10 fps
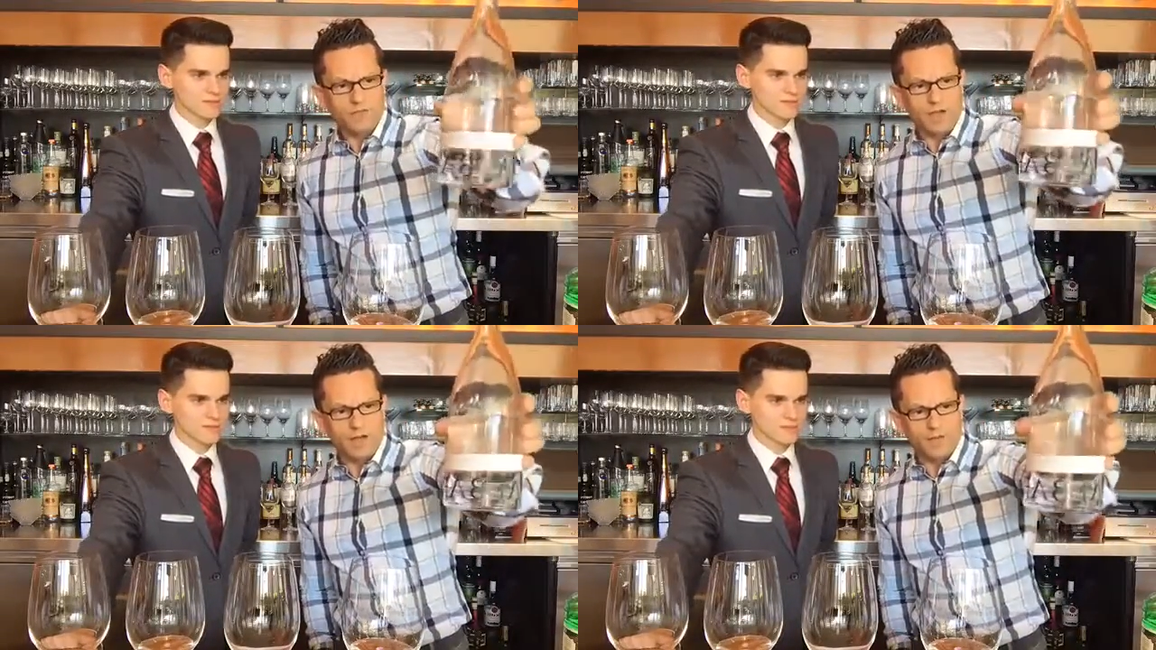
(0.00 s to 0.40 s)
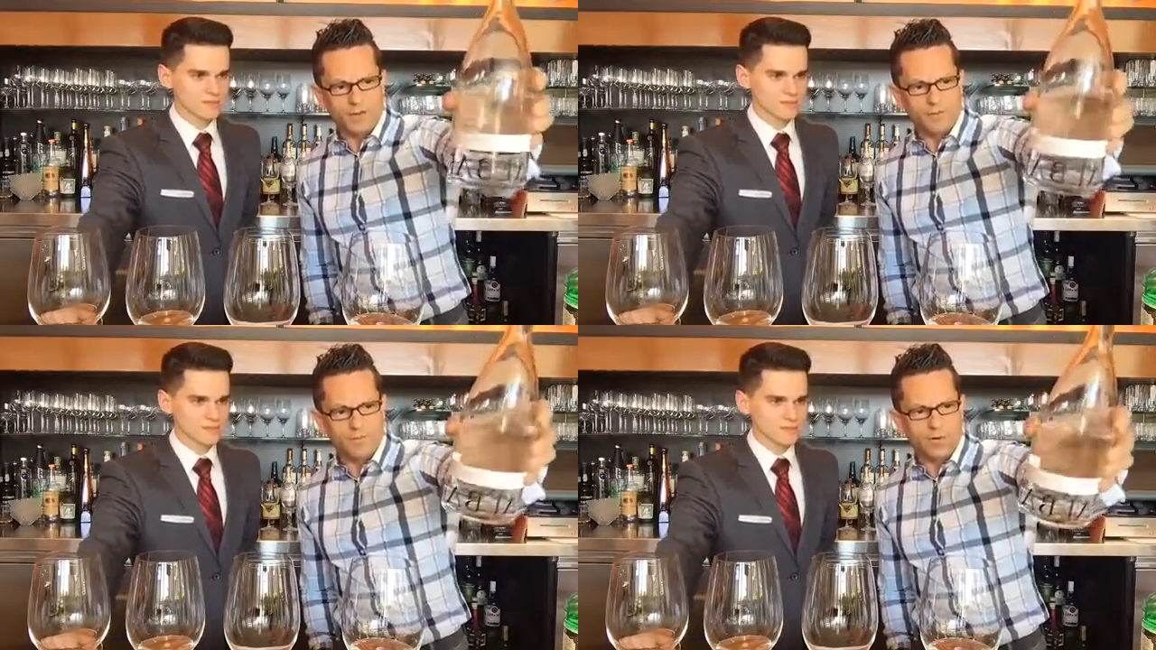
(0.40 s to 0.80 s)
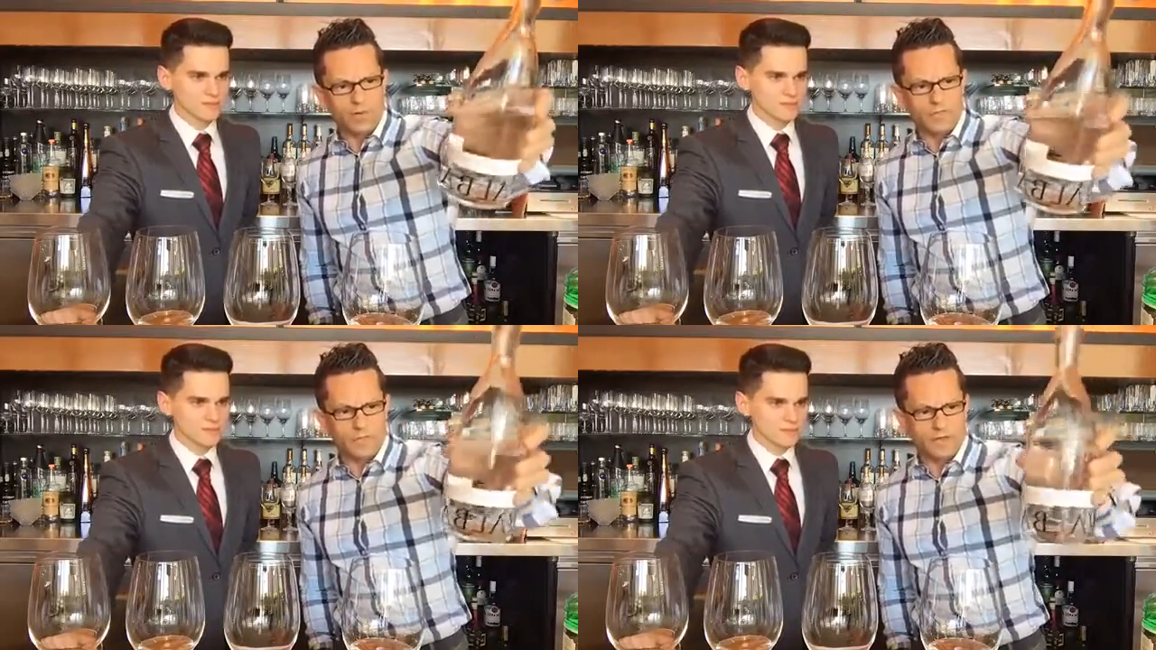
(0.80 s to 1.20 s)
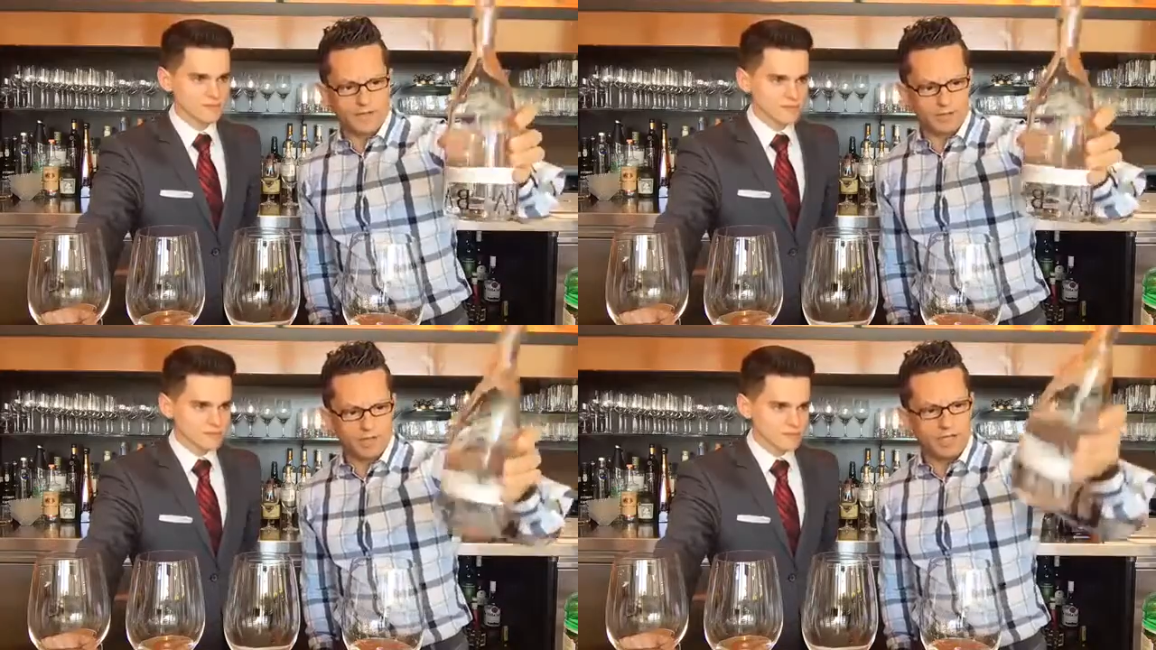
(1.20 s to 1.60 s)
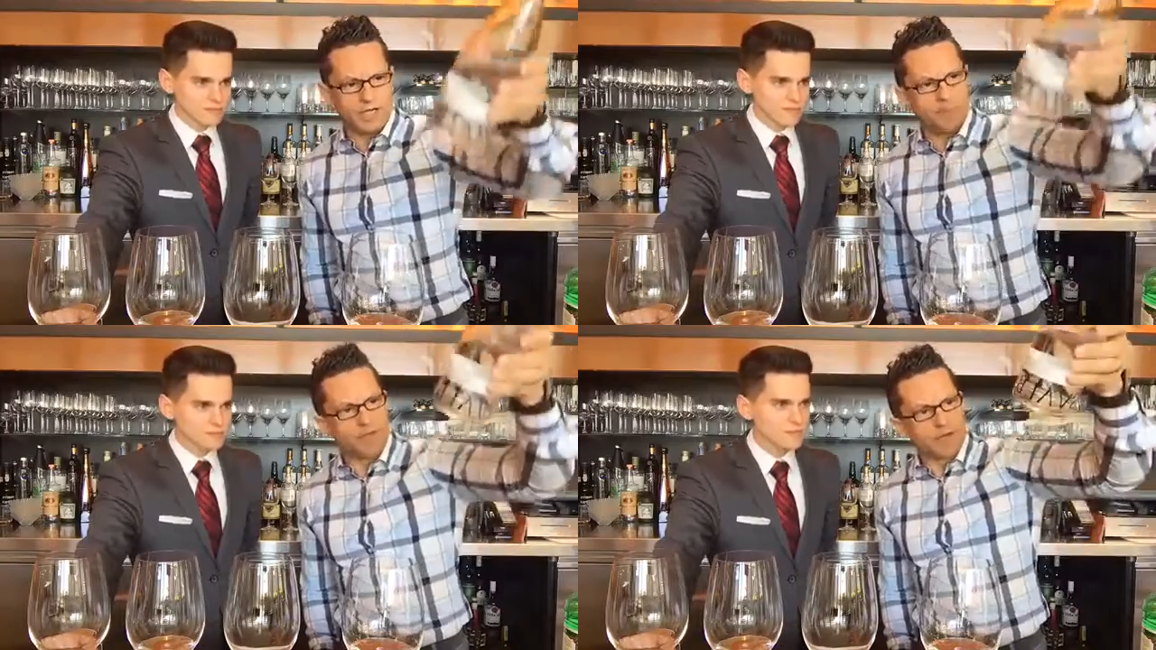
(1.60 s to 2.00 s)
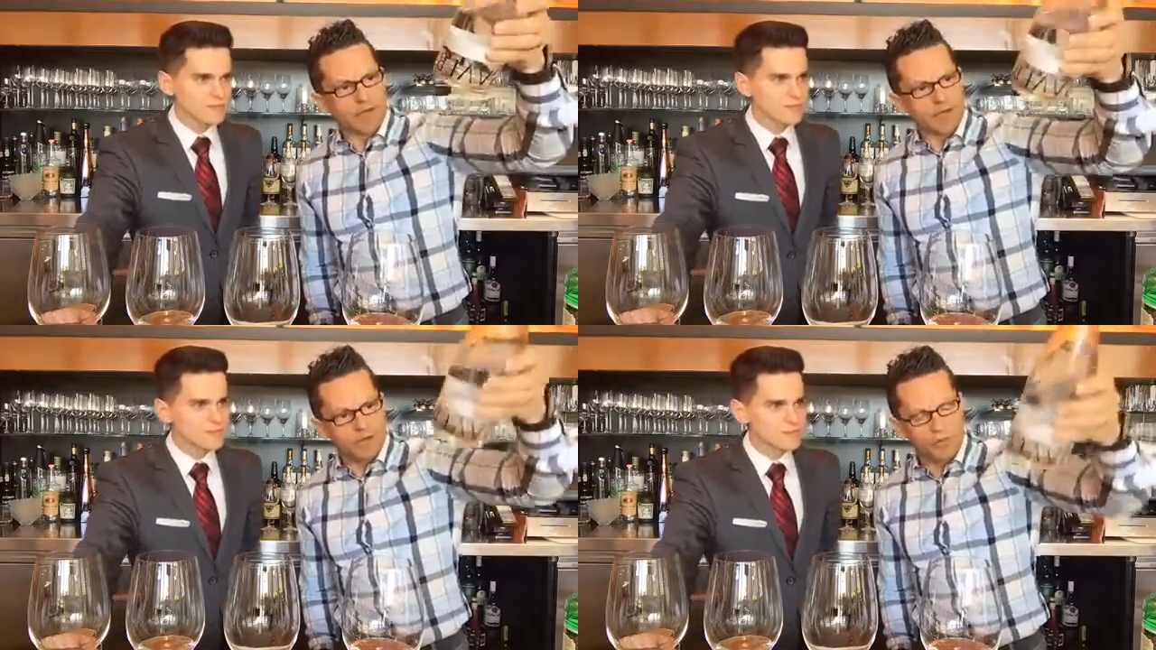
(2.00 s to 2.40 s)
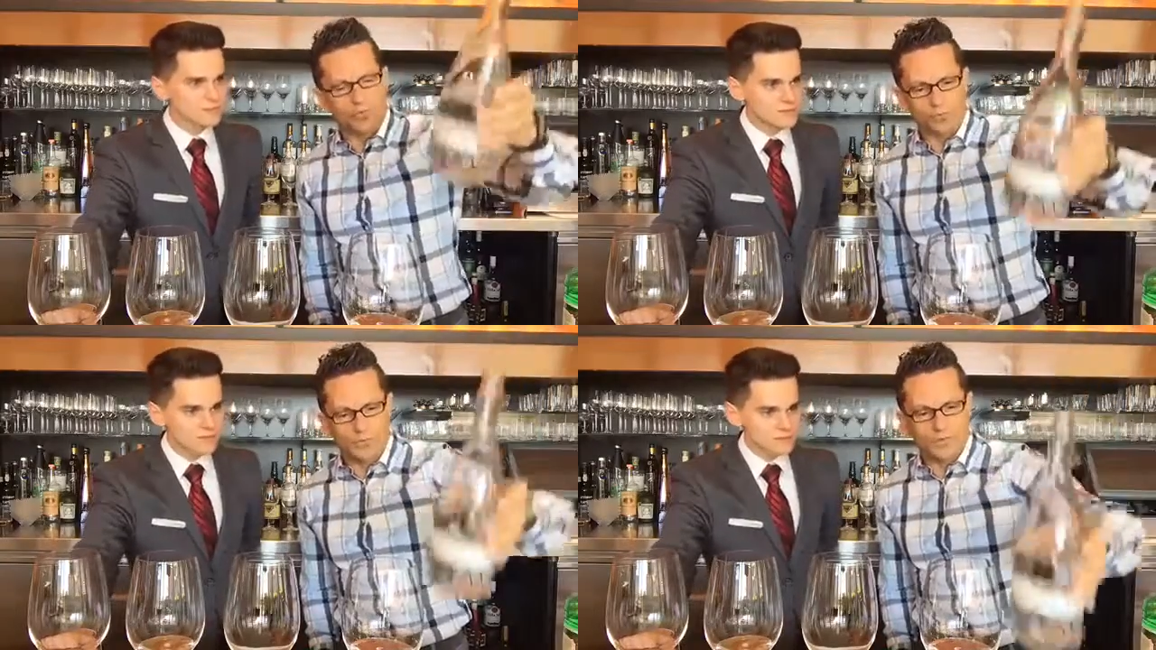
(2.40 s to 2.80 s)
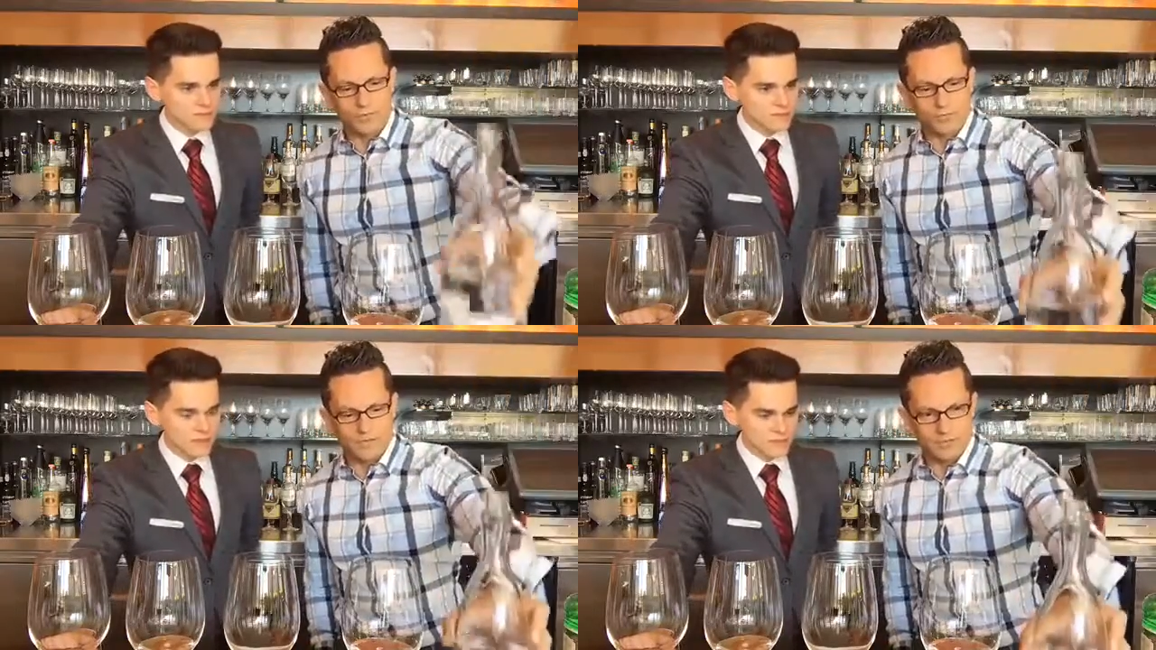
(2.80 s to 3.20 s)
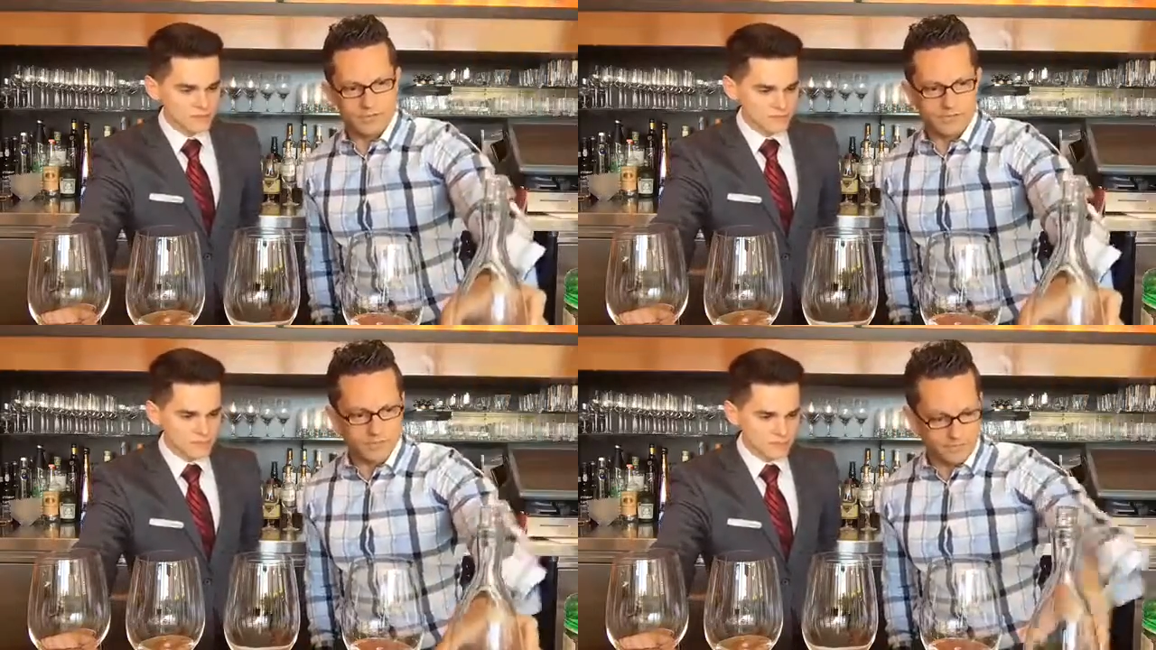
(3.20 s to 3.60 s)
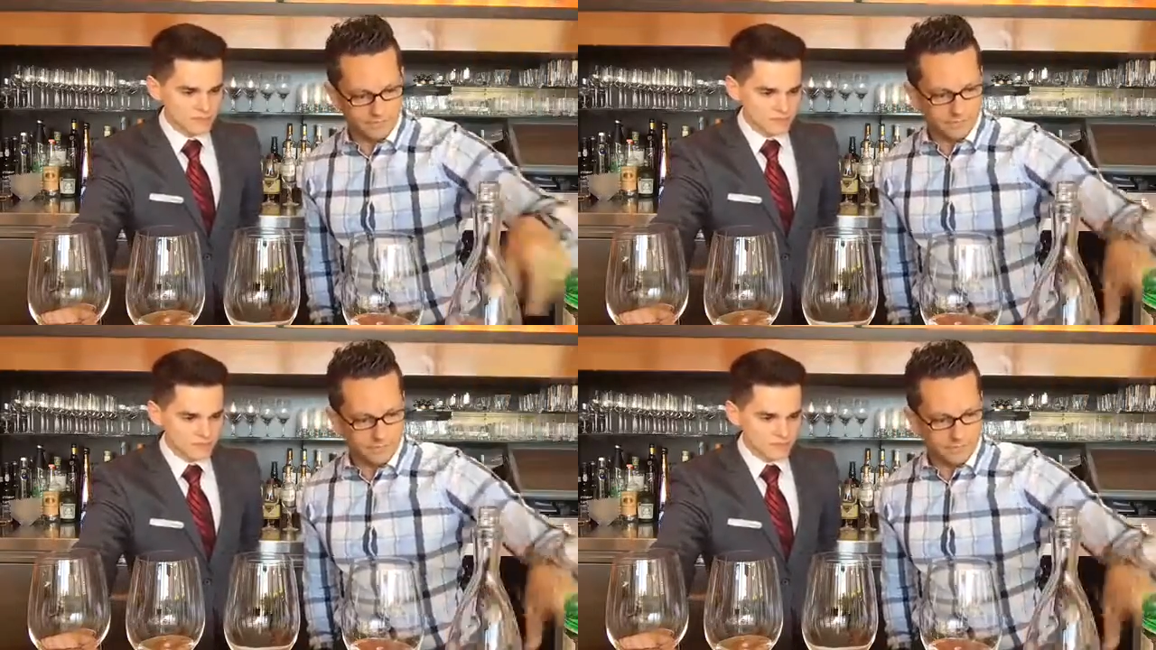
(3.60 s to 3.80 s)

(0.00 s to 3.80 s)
Speaker 1: on the bottle shape, it really looks good.